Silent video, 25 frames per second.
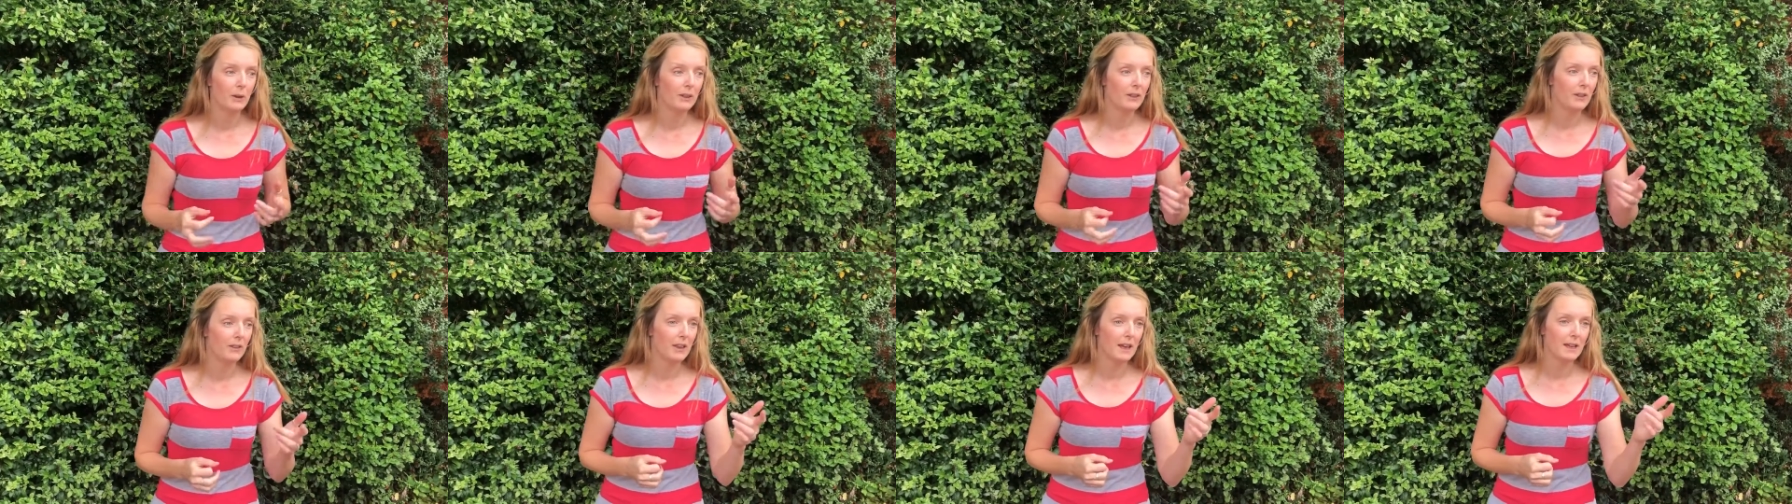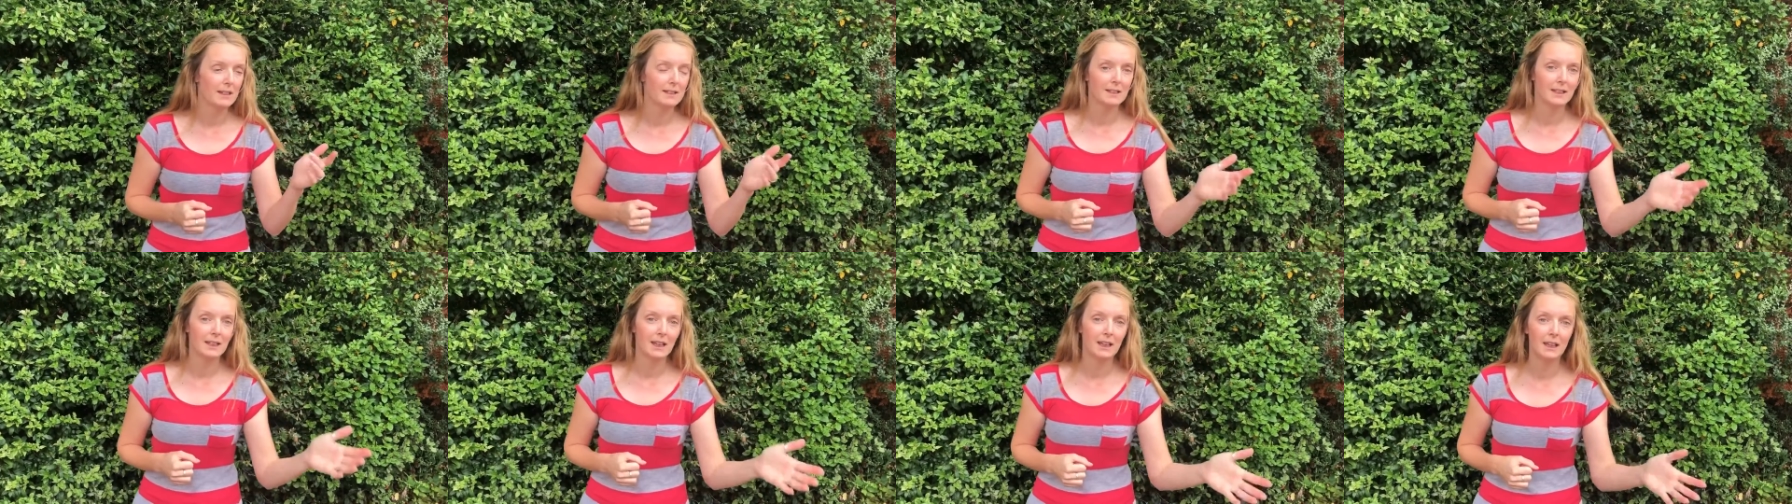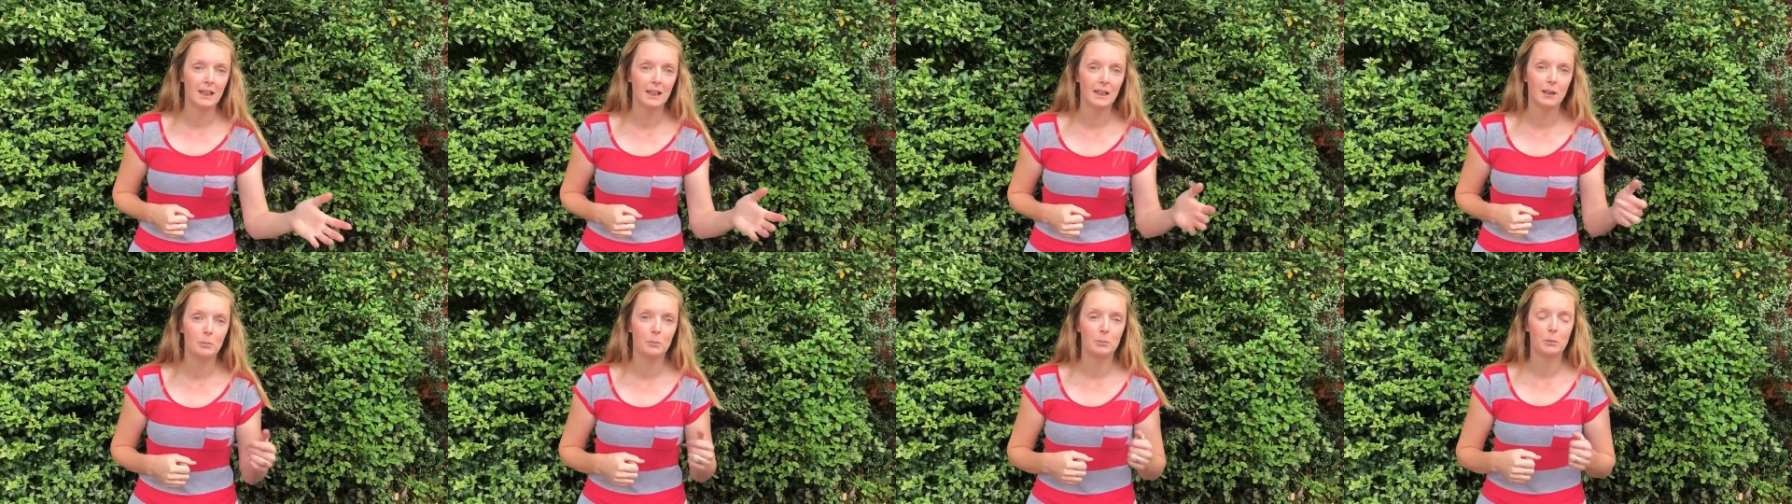whether that's
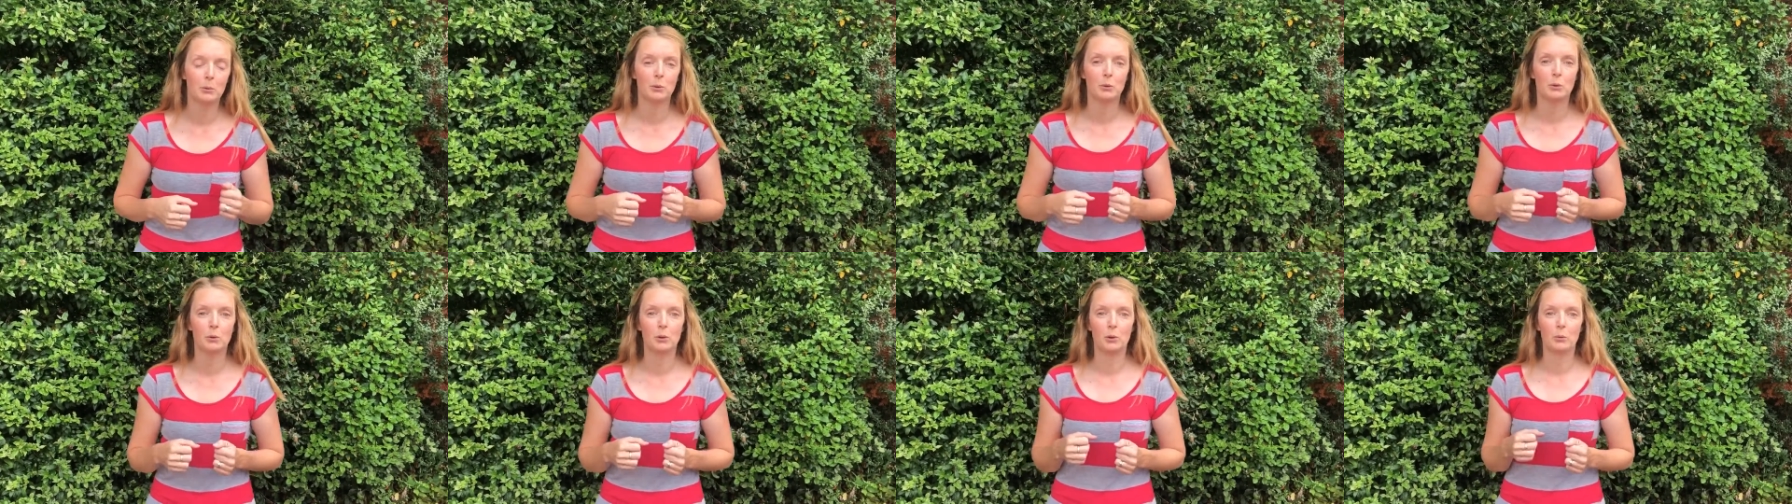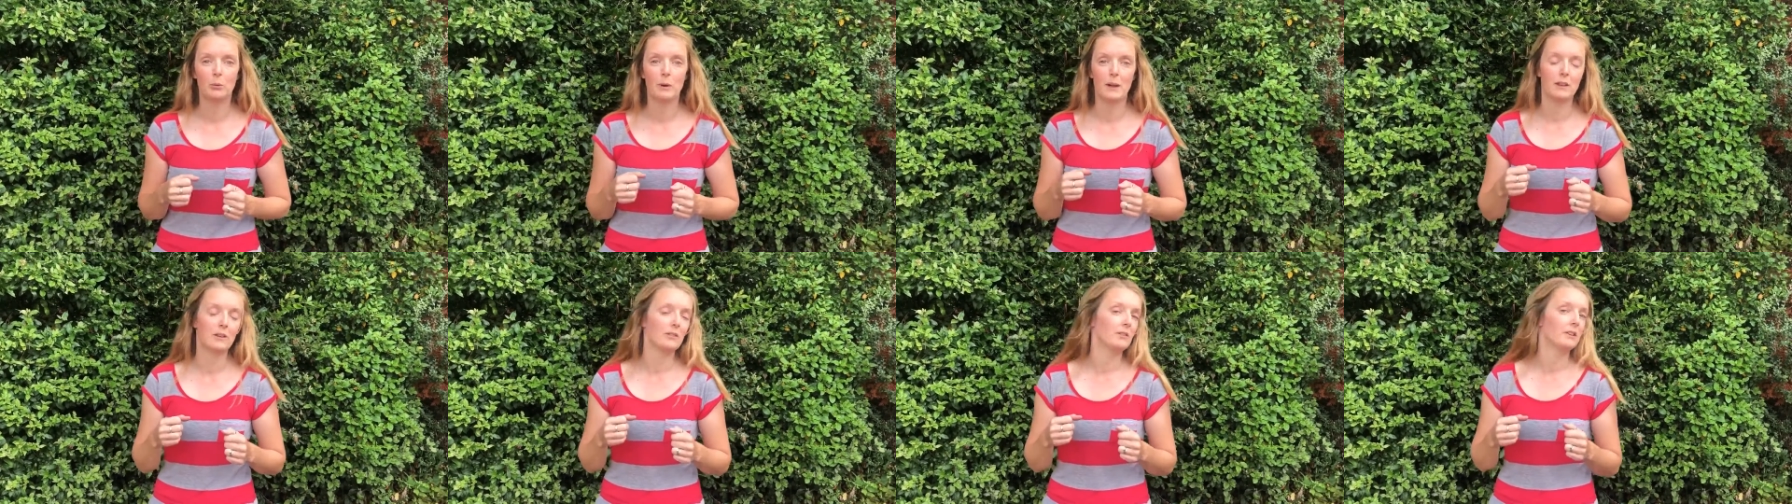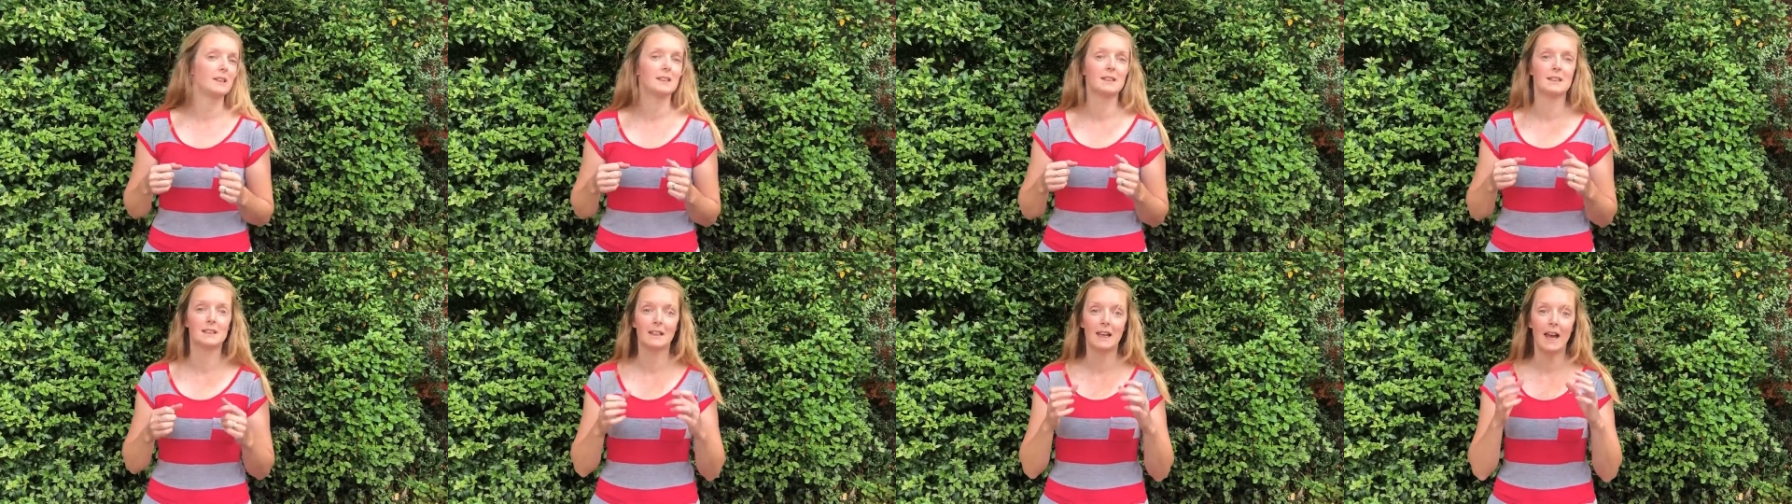kicking a ball or whether
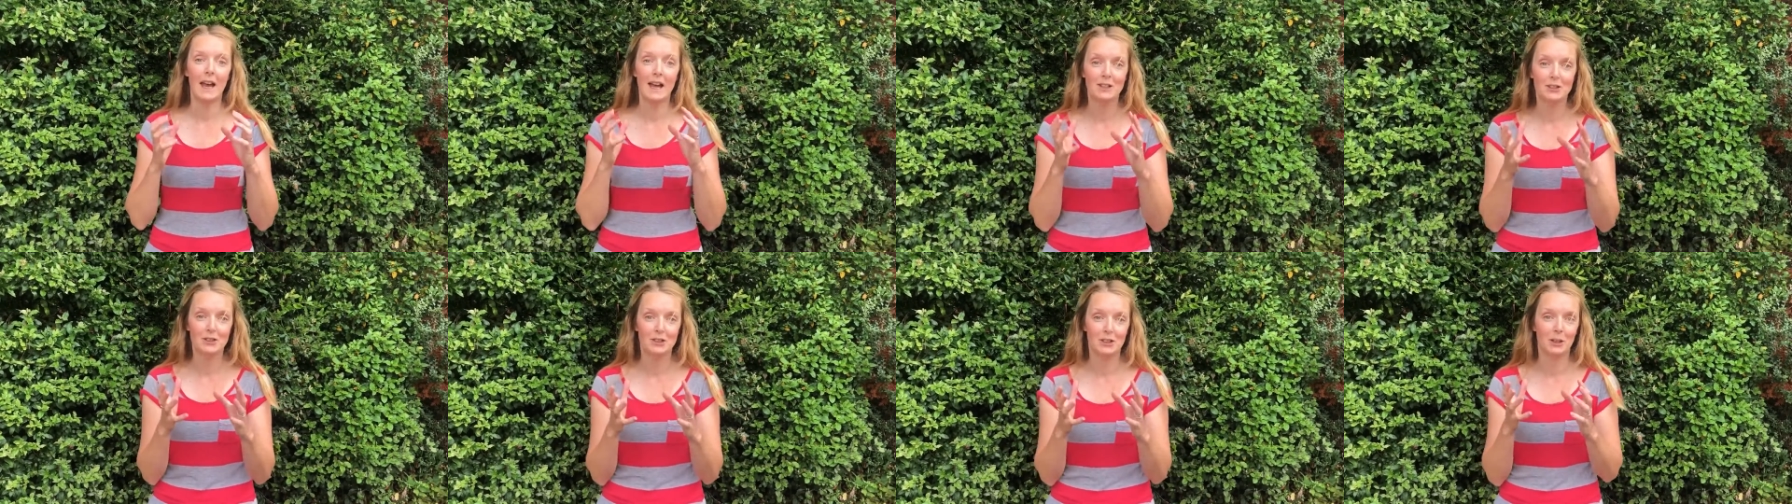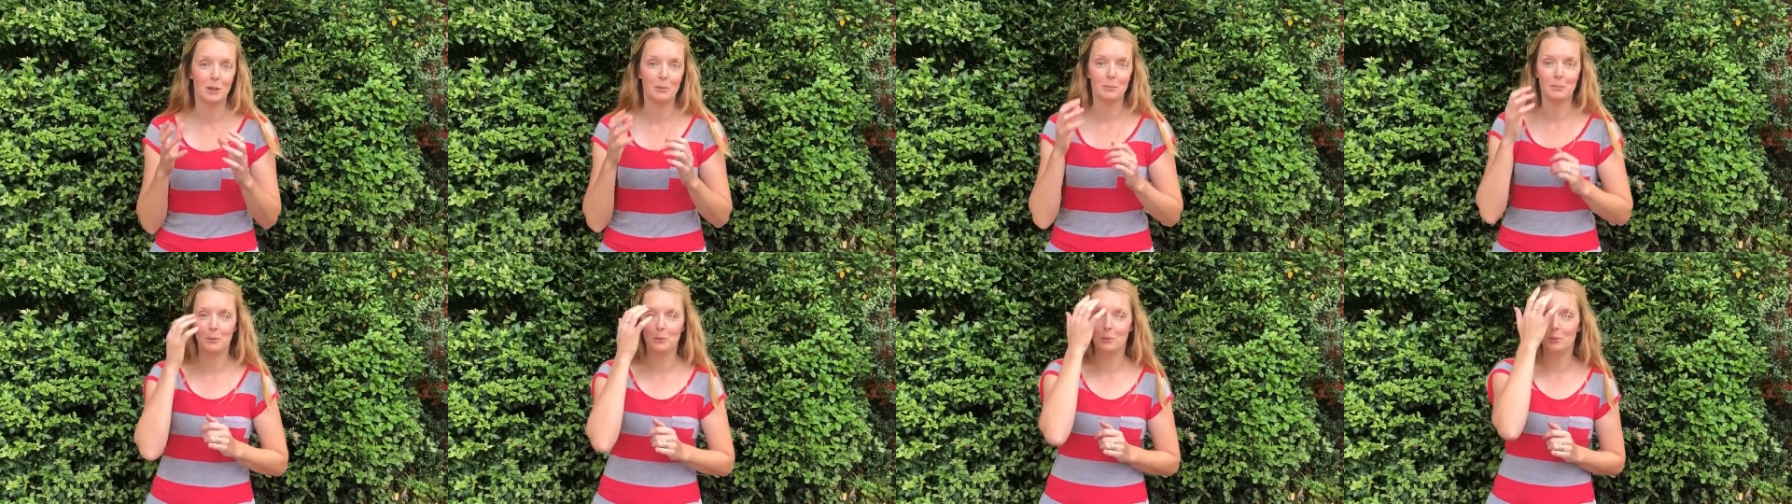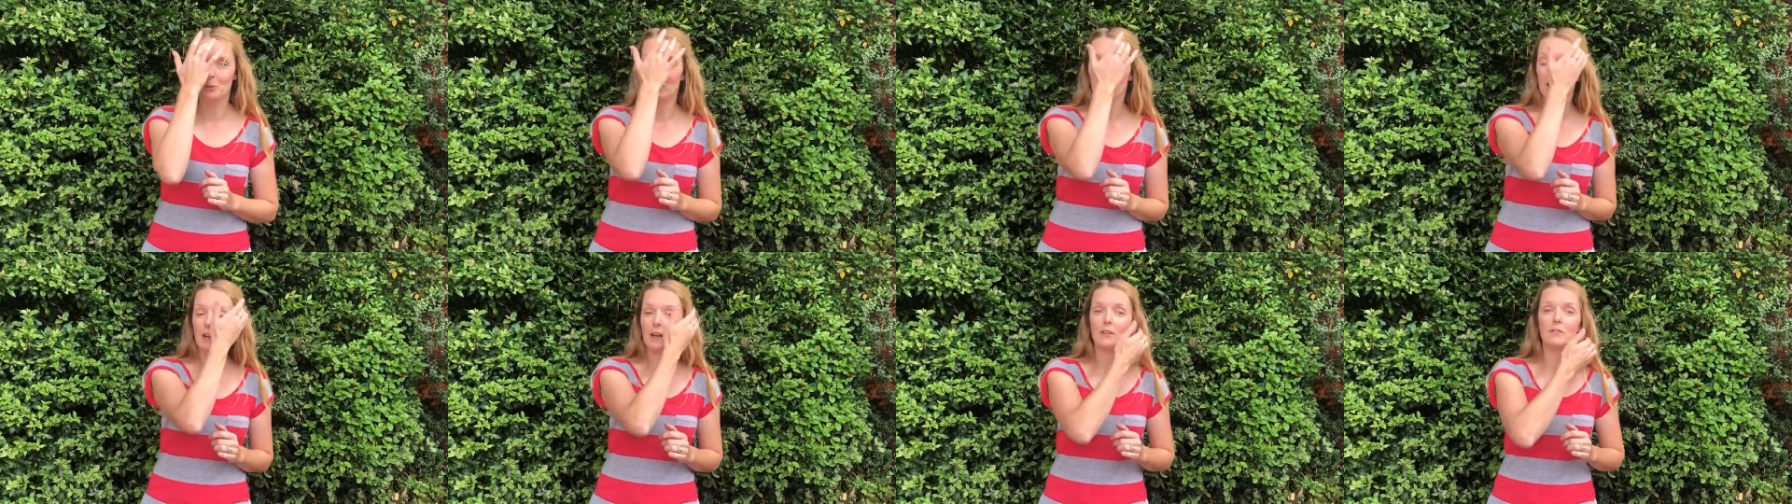it's catching a
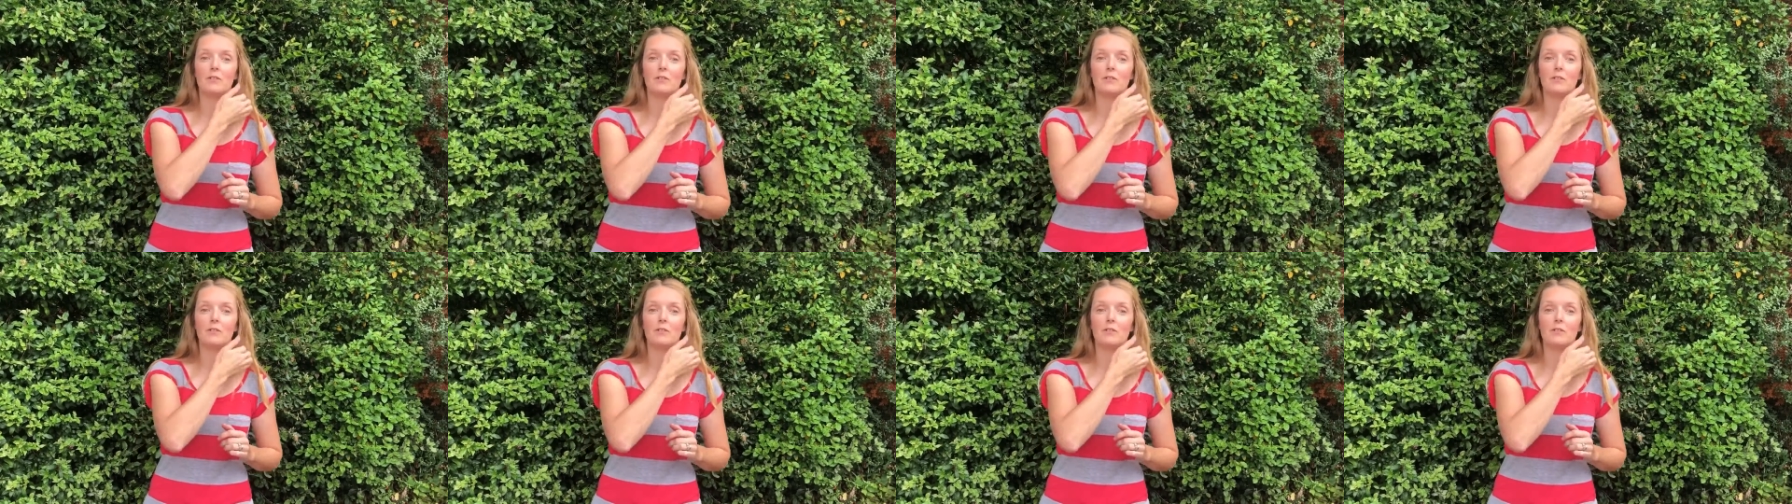ball,